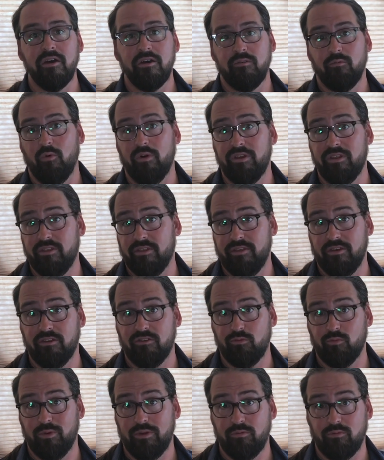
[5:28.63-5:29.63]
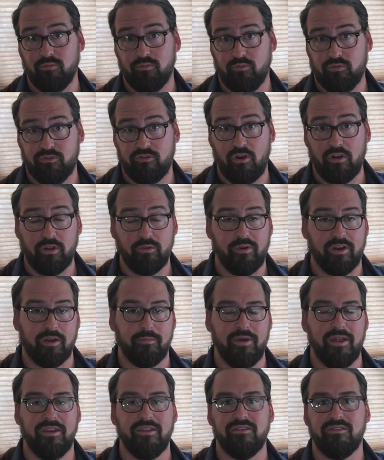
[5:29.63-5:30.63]
One of the things we strongly
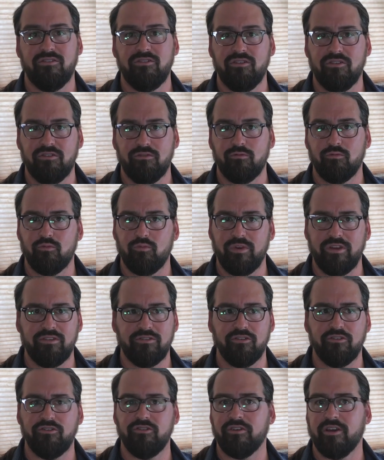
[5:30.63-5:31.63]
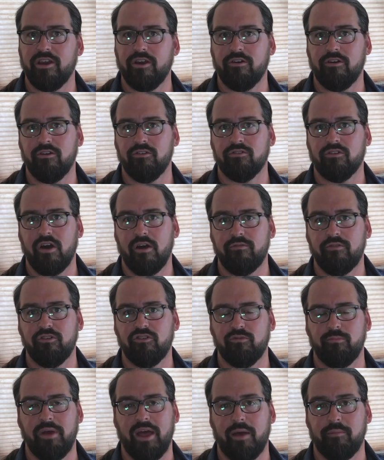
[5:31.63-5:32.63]
recommend is just research your carrier's
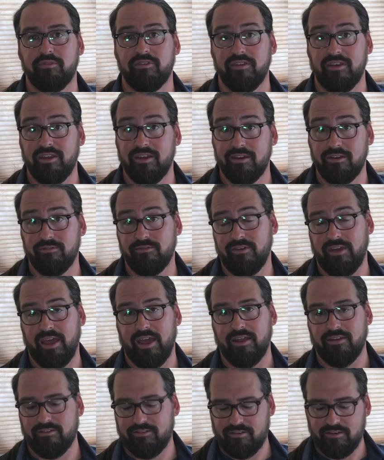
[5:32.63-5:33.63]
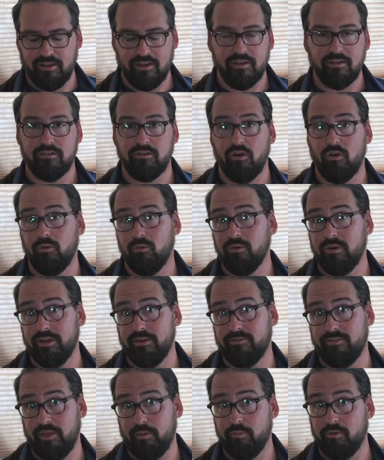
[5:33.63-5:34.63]
coverage maps in advance. Know
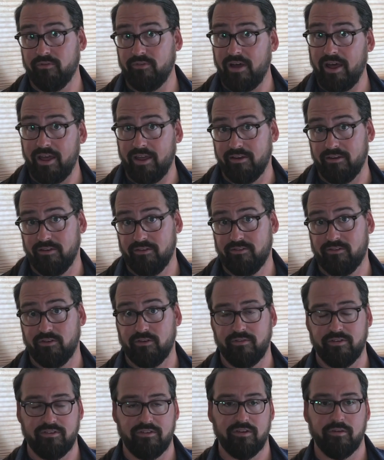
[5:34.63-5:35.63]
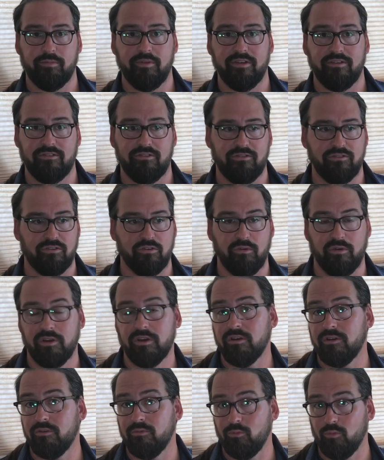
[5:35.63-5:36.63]
if they provide service in the places you're going,
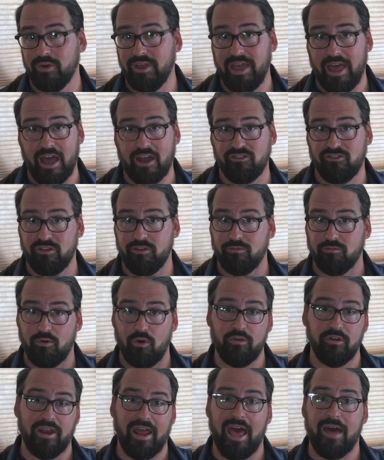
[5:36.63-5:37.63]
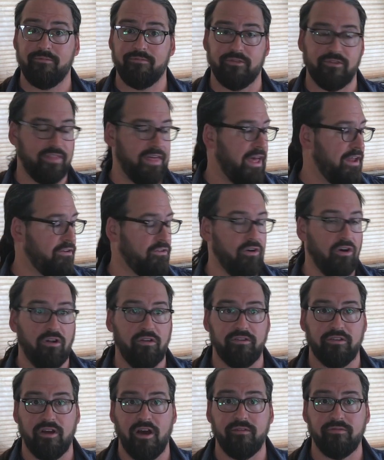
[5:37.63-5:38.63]
and we actually wrote an app for that
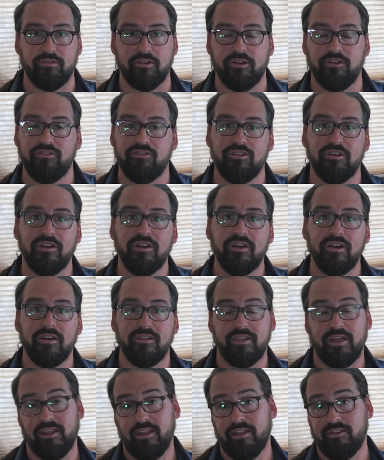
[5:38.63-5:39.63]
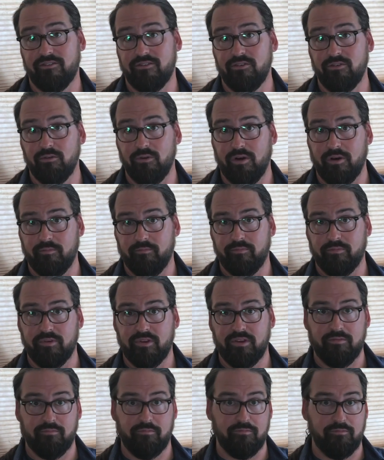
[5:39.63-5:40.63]
called Coverage that lets you
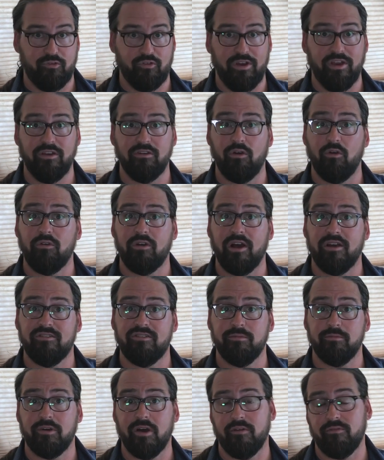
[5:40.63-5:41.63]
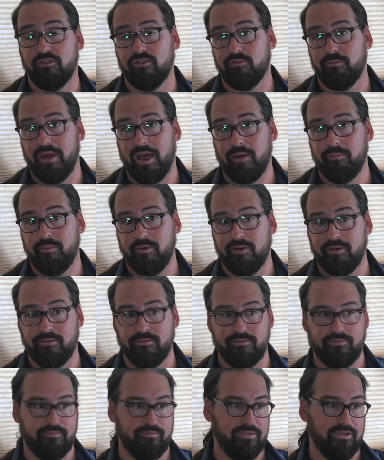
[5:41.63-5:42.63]
create your own custom coverage map
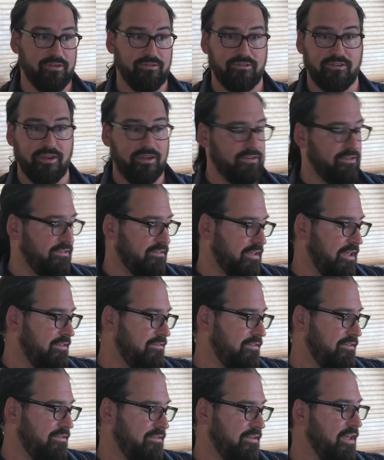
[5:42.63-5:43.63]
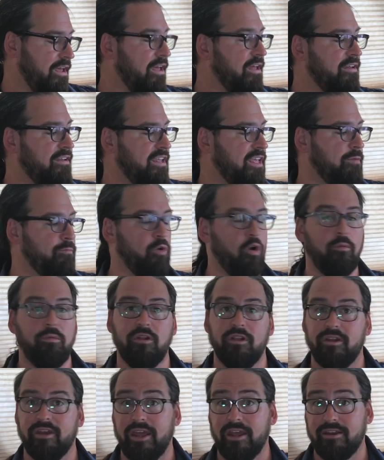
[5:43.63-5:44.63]
of, say in this case it's
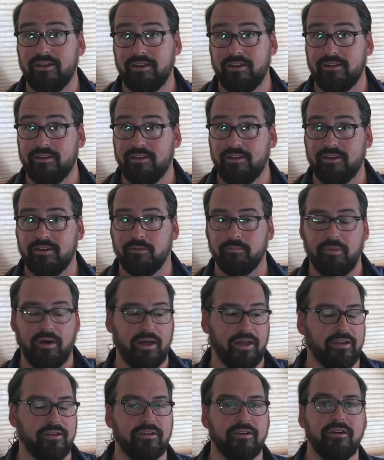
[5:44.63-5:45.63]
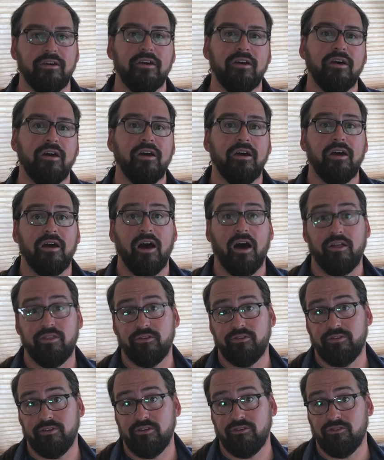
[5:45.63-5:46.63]
T-Mobile and AT&T combined.
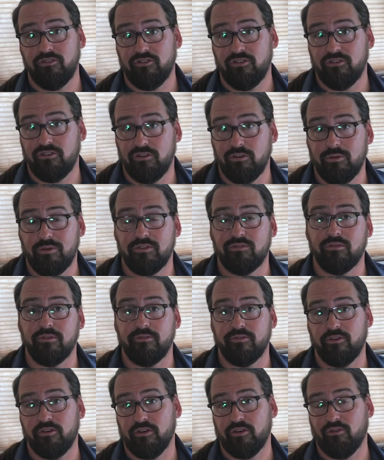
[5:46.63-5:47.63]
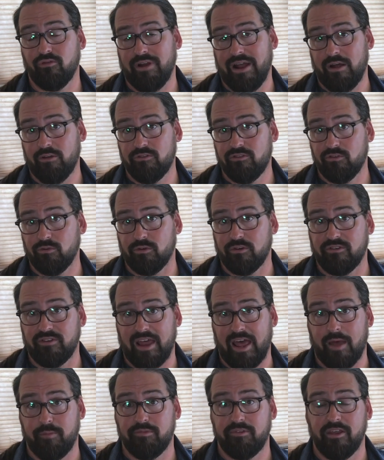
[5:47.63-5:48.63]
Other things you should do is refer to crowdsourced
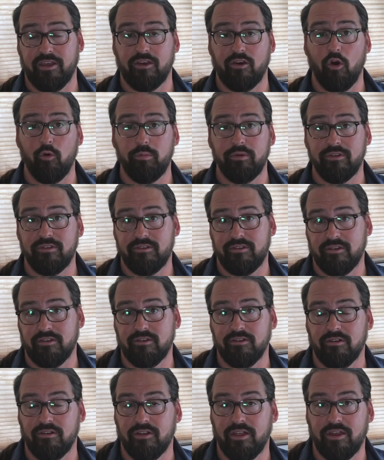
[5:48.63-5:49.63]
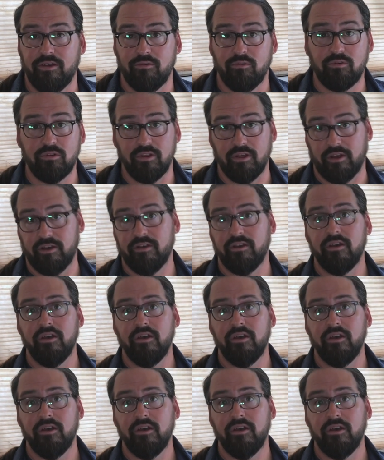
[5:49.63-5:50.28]
apps like OpenSignal and Ookla